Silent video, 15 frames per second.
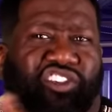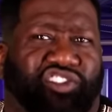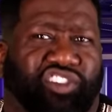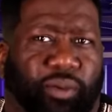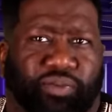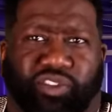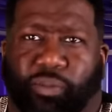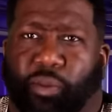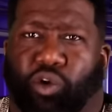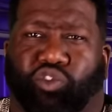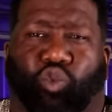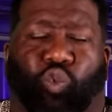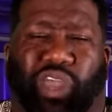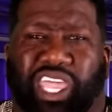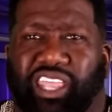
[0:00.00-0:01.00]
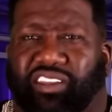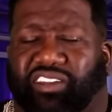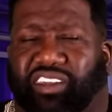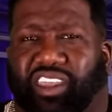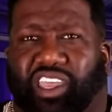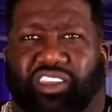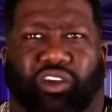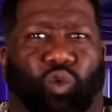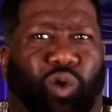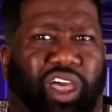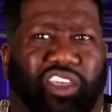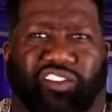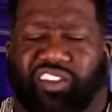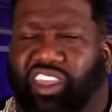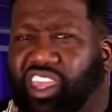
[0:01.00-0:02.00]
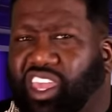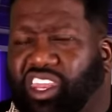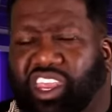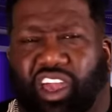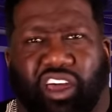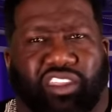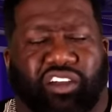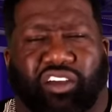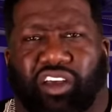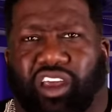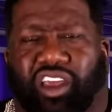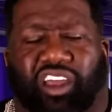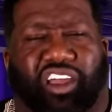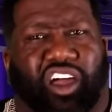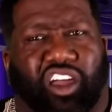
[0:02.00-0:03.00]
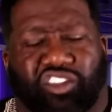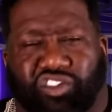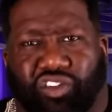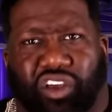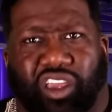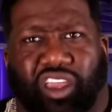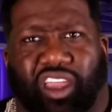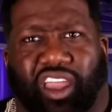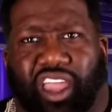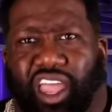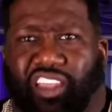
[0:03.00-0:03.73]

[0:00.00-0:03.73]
ships the most wheat in the West than any other country.